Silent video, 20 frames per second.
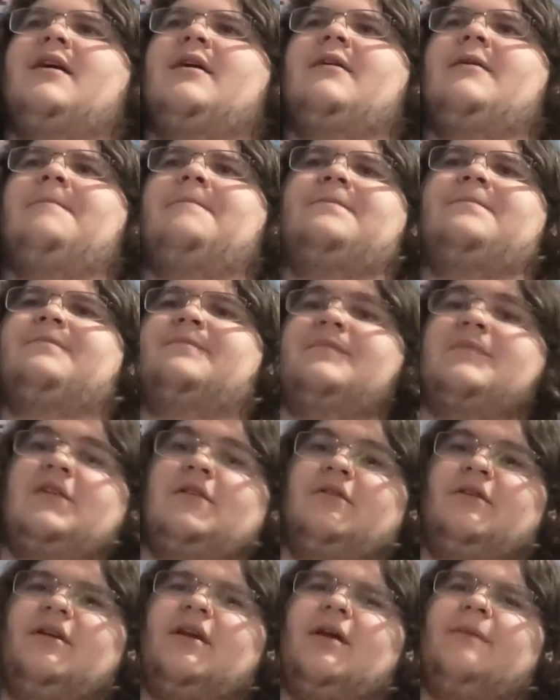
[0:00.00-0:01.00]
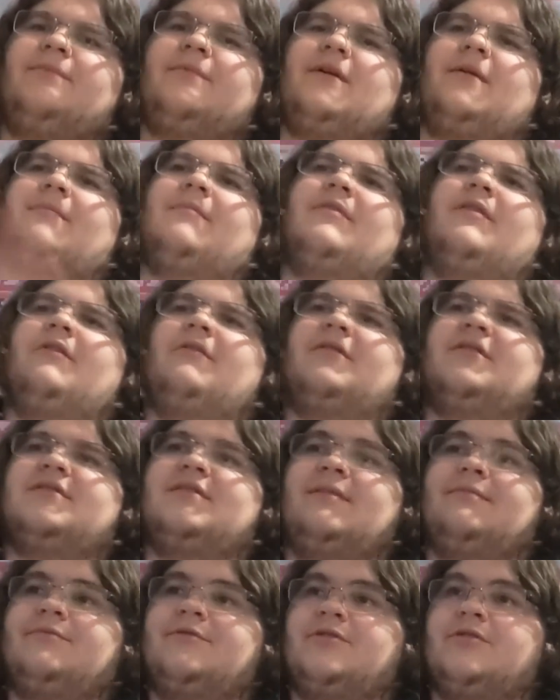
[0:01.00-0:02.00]
Um, Look up them though,
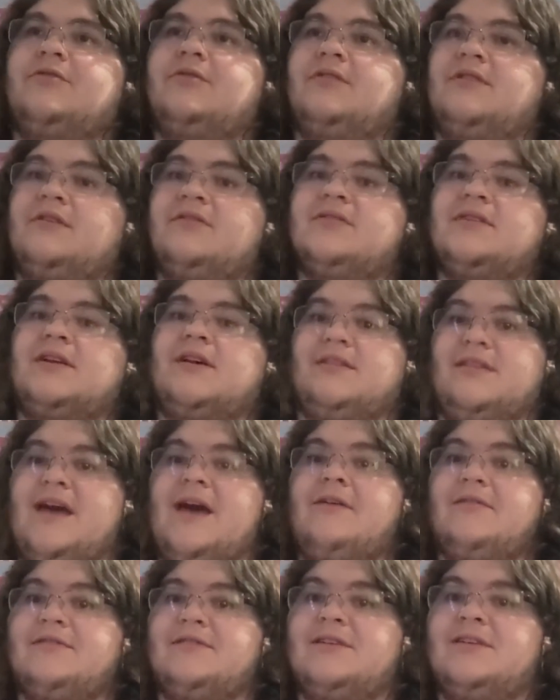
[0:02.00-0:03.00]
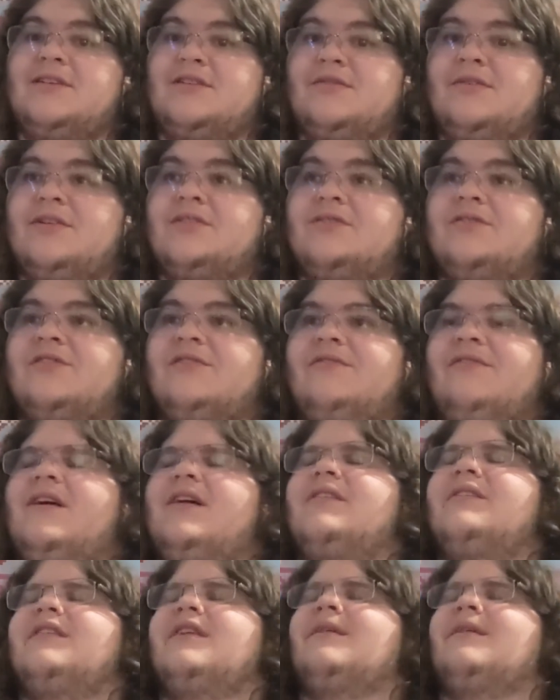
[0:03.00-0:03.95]
because I'm sure there's like a thousand Easter eggs you could find,